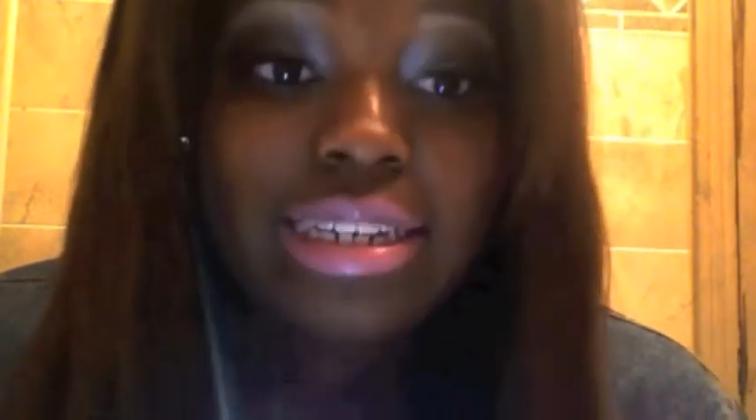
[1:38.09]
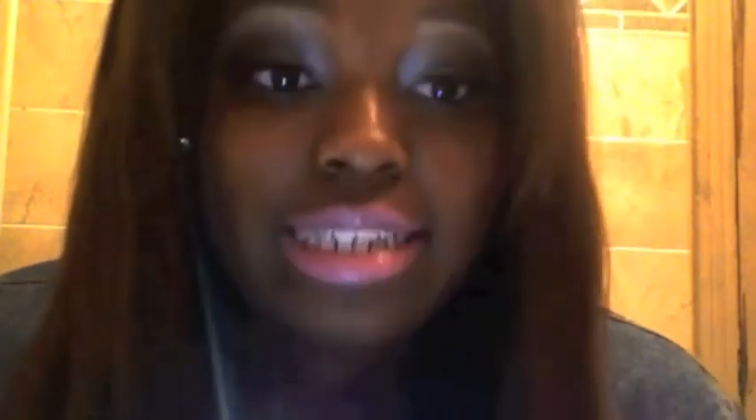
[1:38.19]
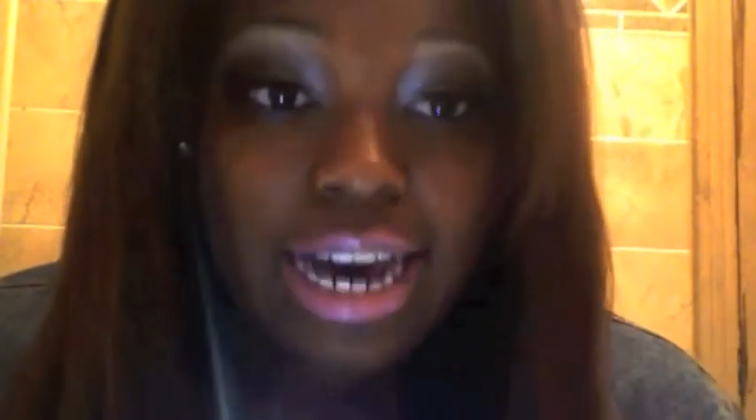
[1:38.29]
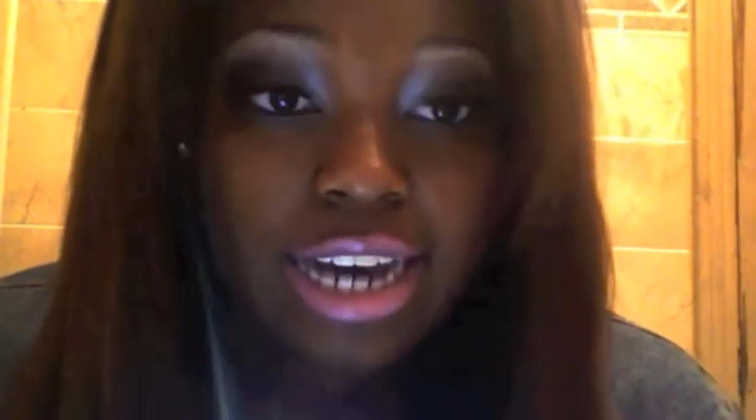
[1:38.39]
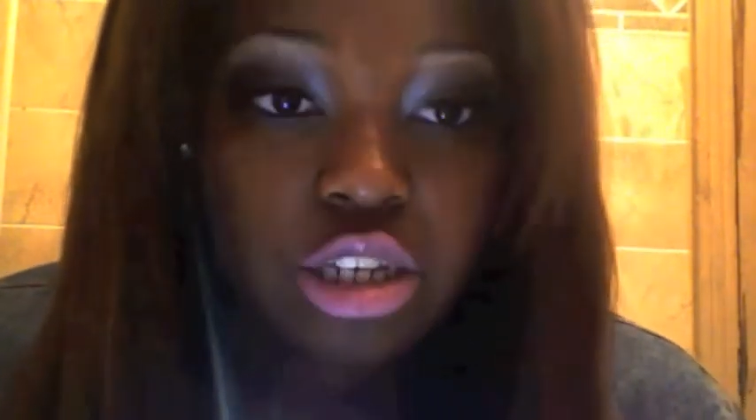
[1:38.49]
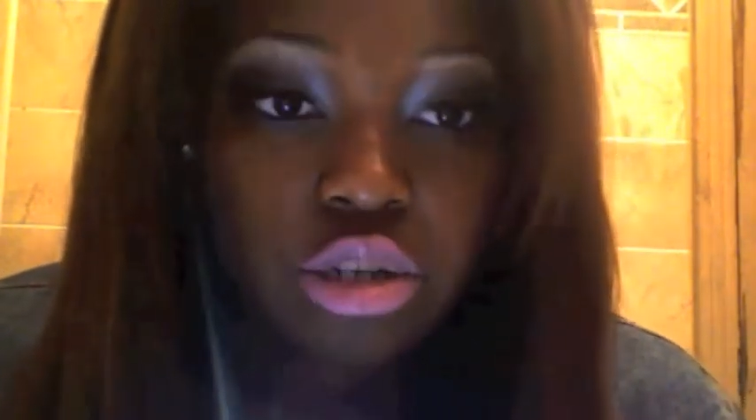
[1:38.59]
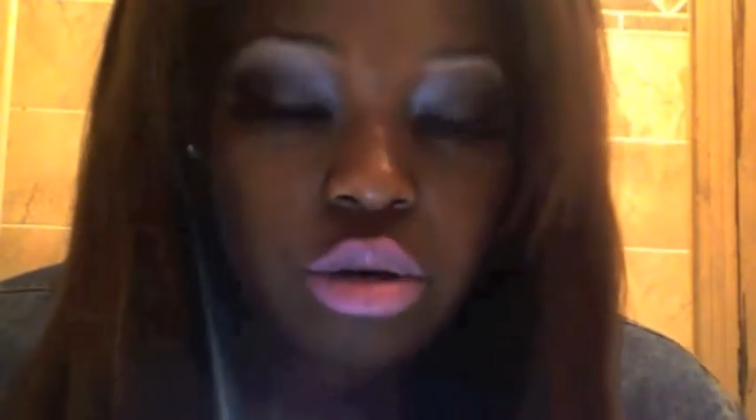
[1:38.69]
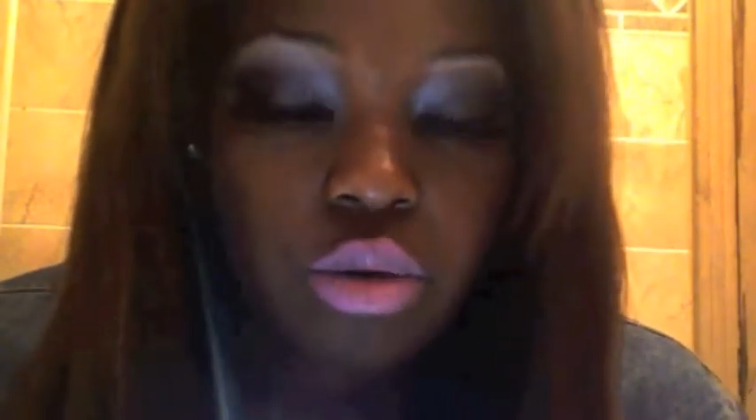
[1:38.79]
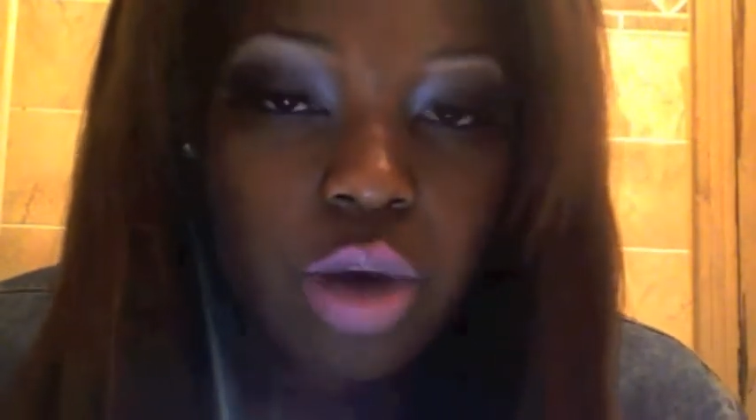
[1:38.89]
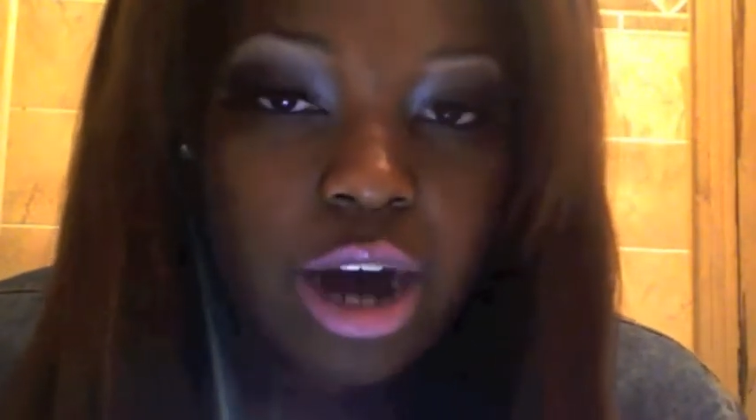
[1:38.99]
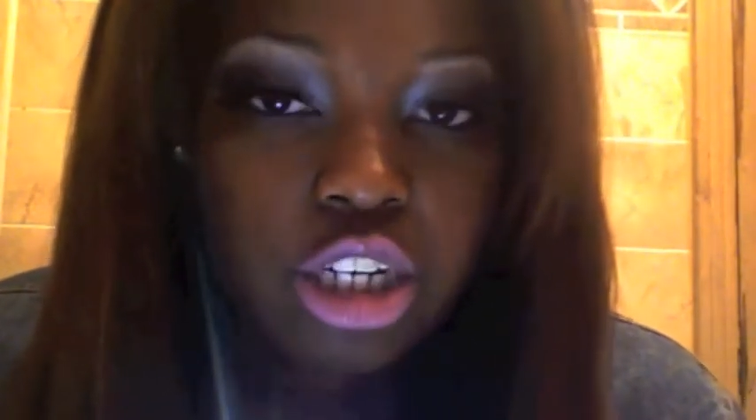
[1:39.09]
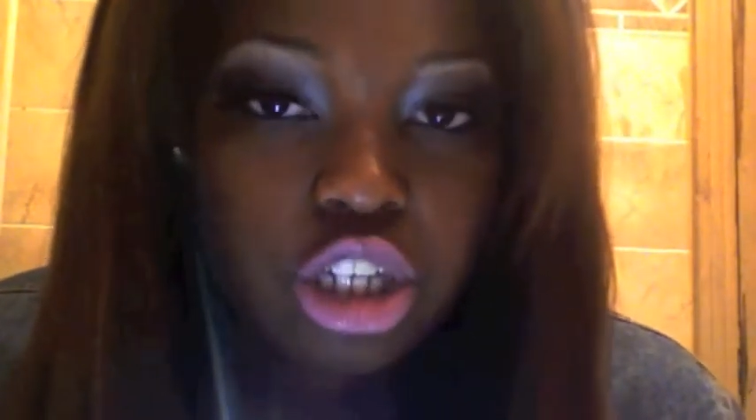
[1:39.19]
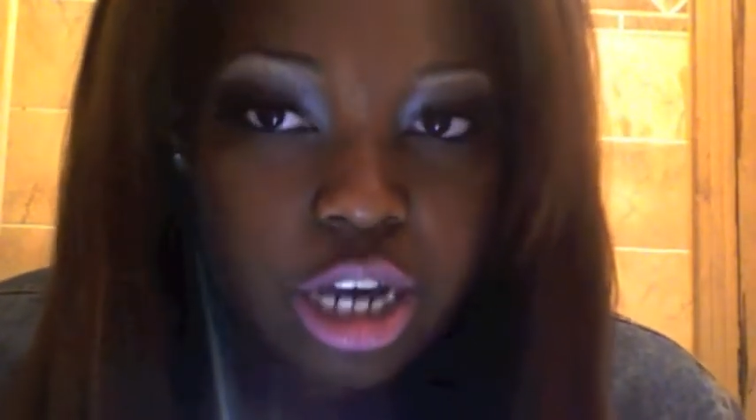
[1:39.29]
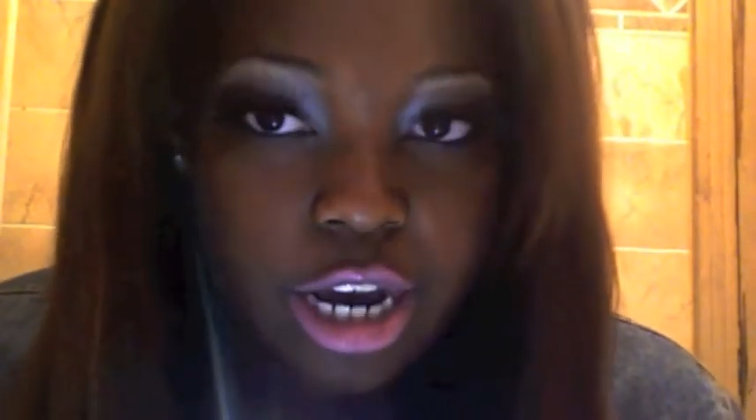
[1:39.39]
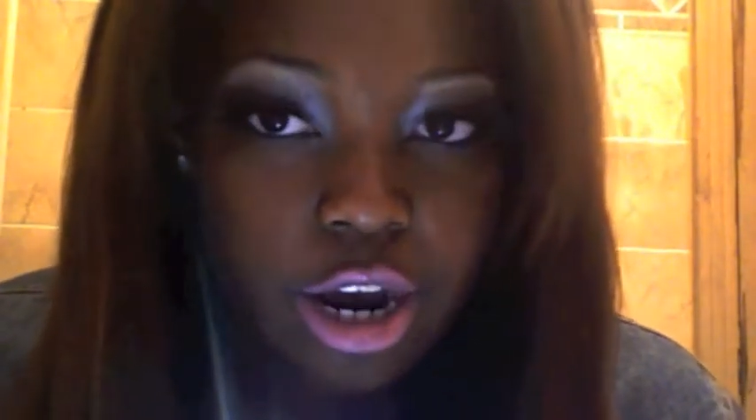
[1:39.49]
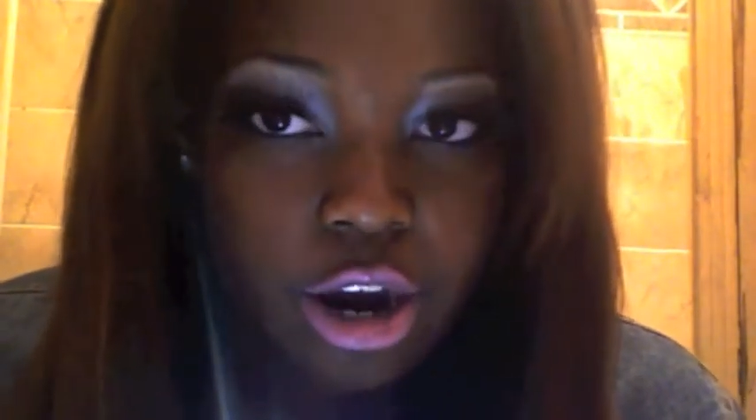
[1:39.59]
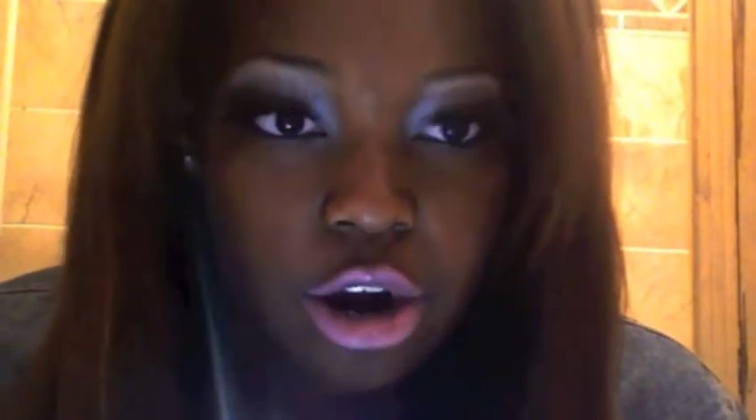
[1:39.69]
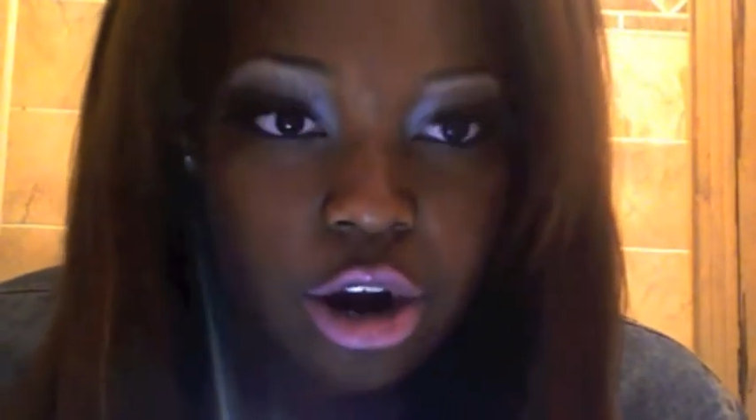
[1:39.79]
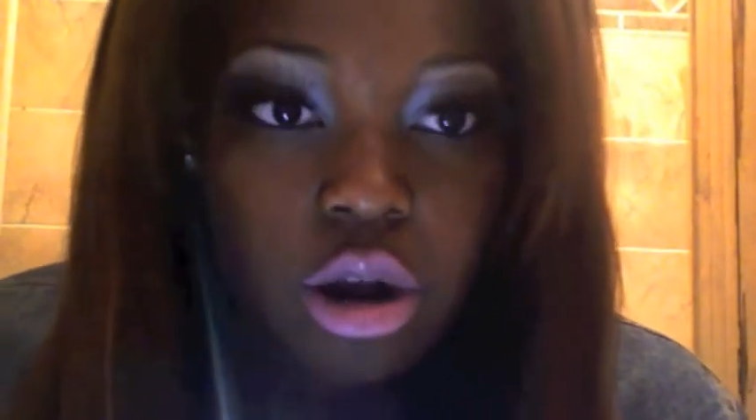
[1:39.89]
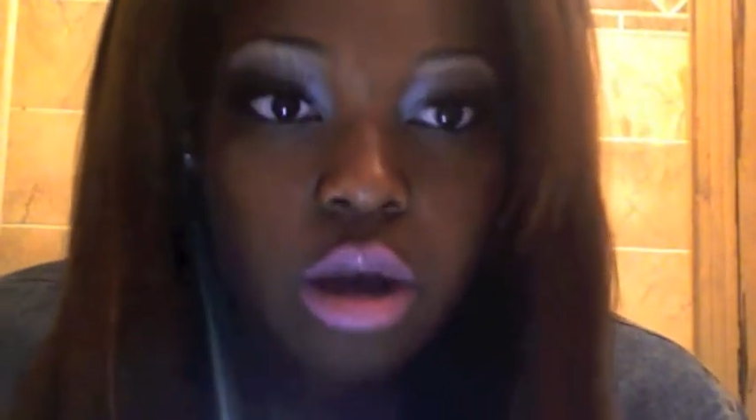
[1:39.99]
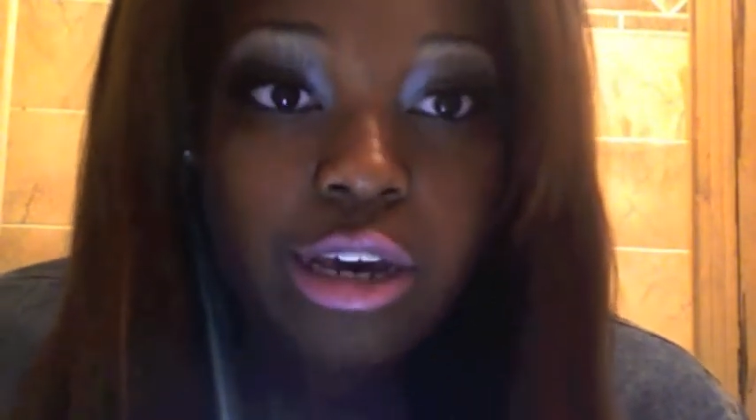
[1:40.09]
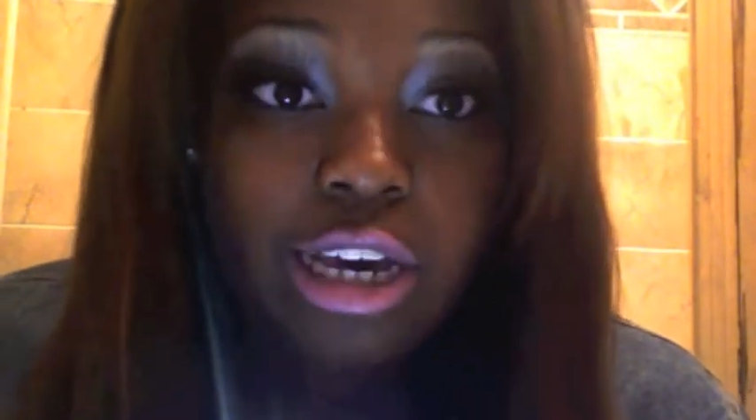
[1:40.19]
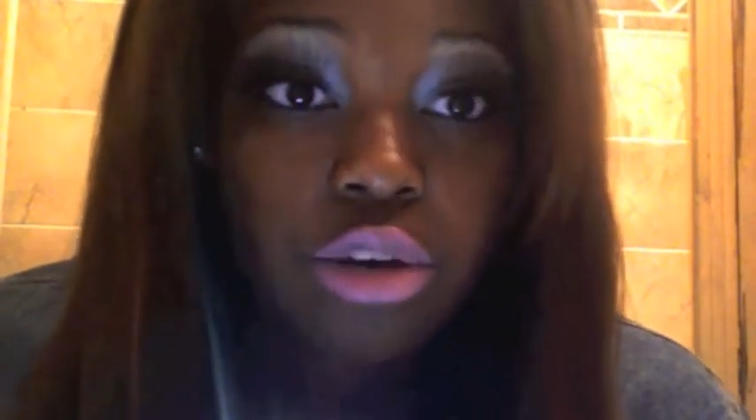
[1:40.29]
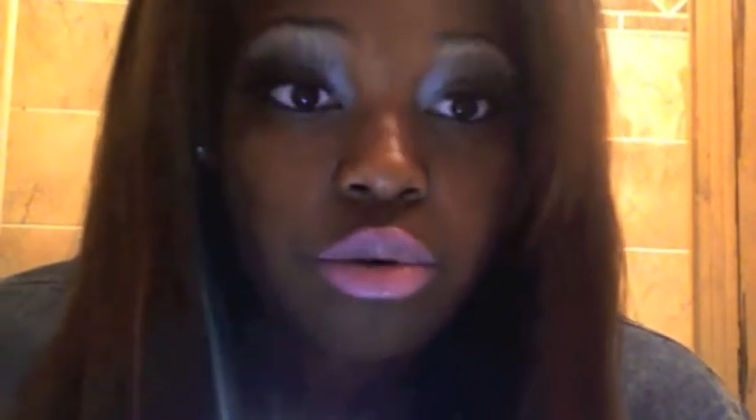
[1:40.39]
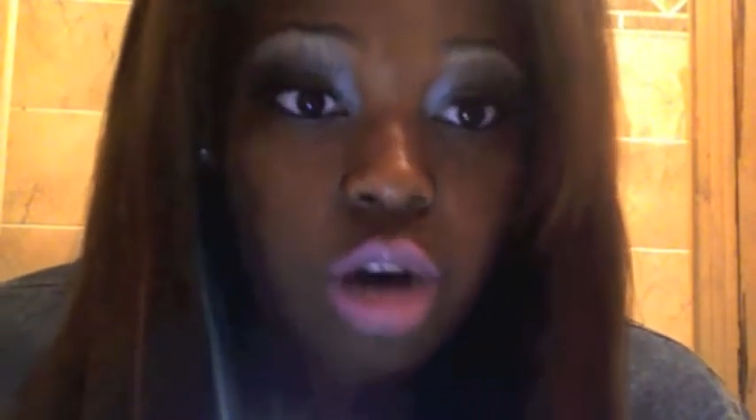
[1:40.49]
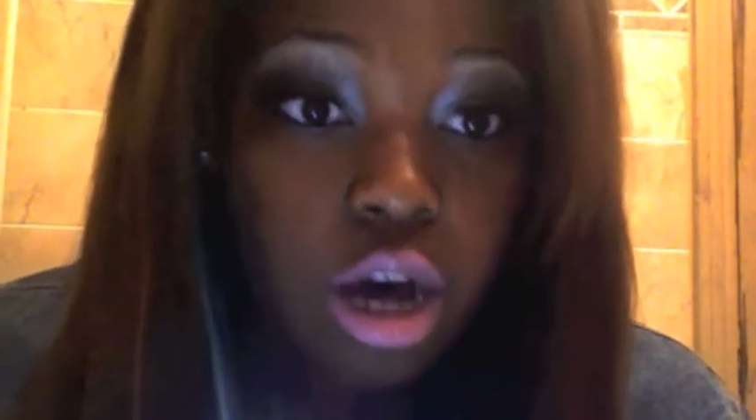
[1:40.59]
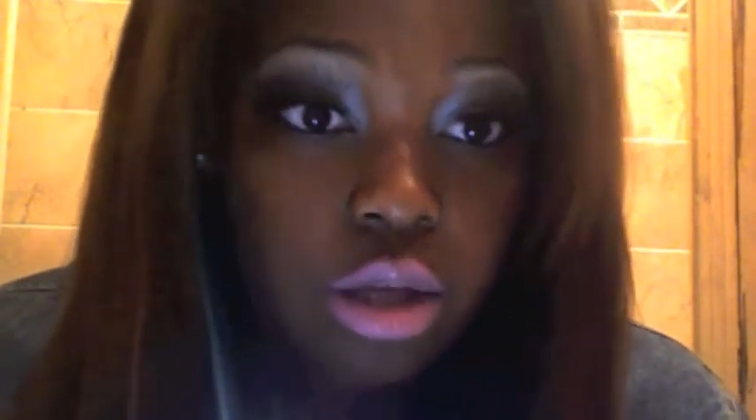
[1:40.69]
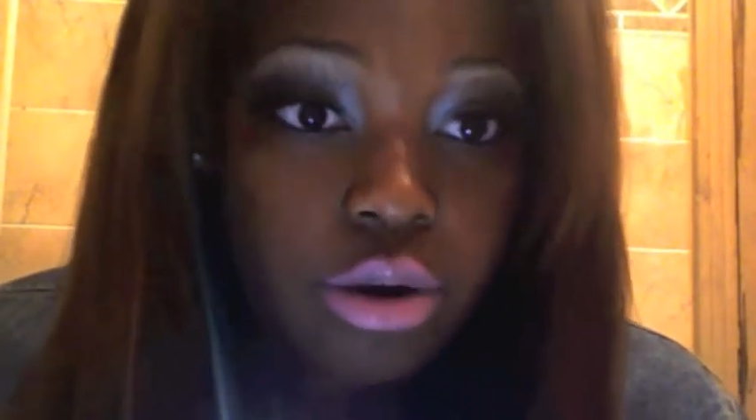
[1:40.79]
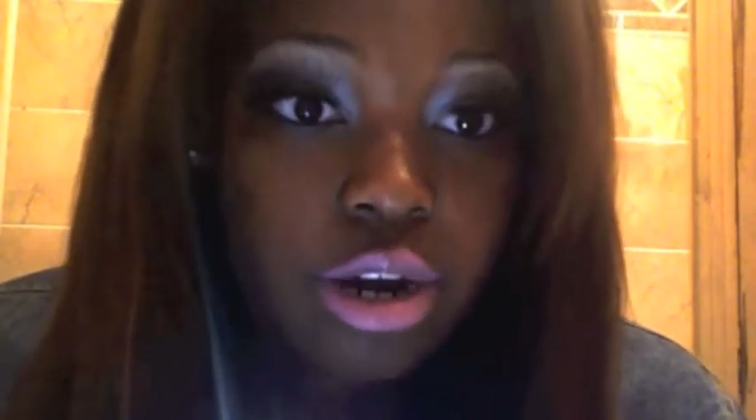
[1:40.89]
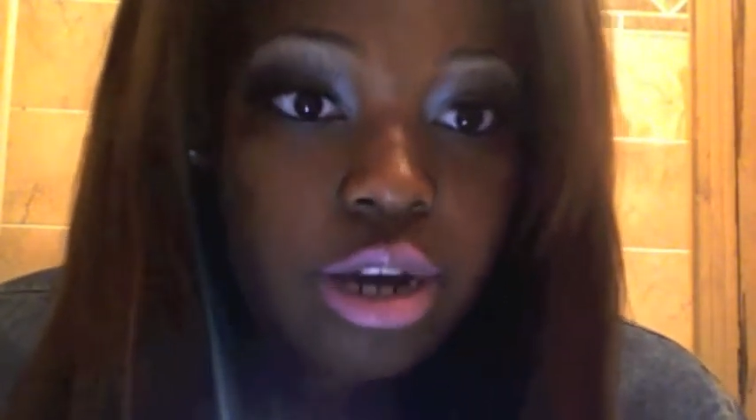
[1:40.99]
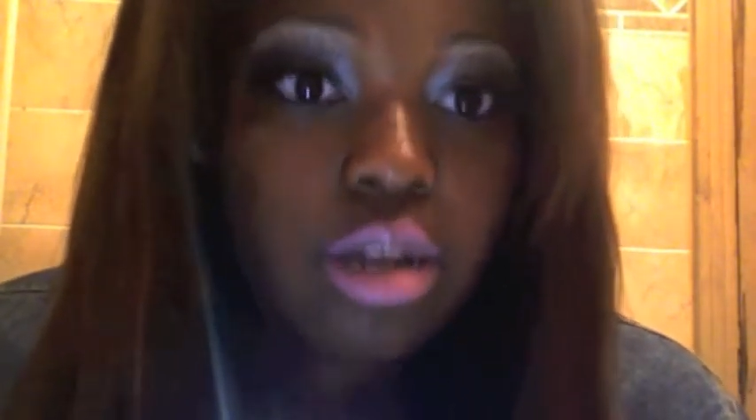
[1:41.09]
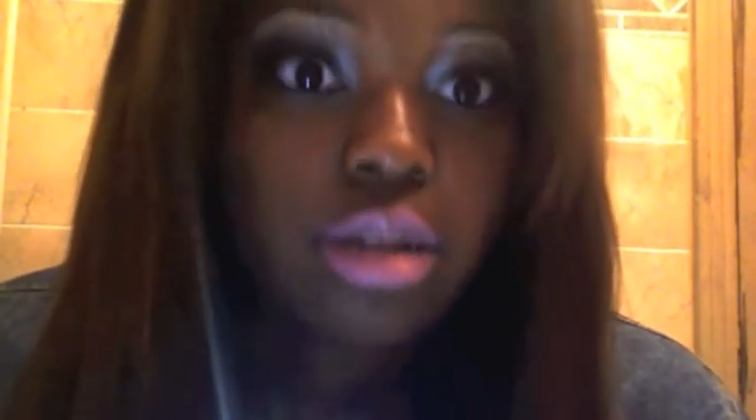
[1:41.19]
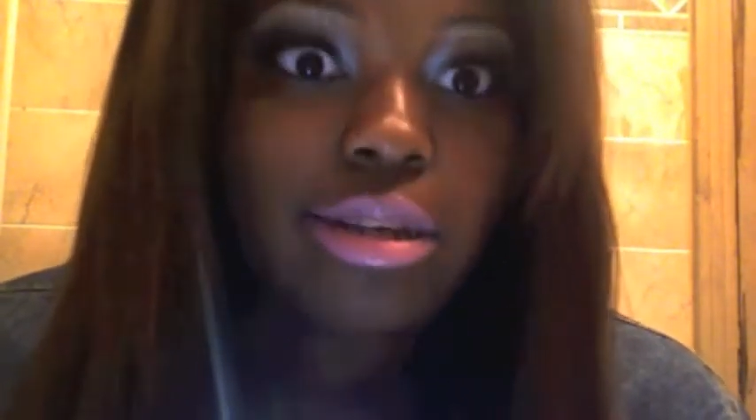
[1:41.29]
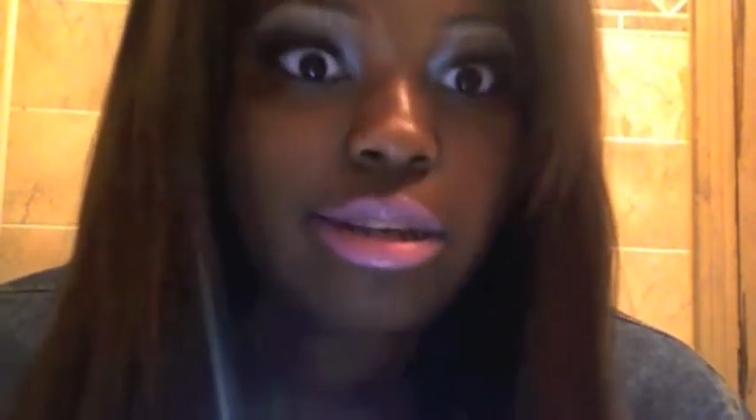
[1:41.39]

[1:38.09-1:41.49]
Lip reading: Yes, you can wash the hair. Can you color it?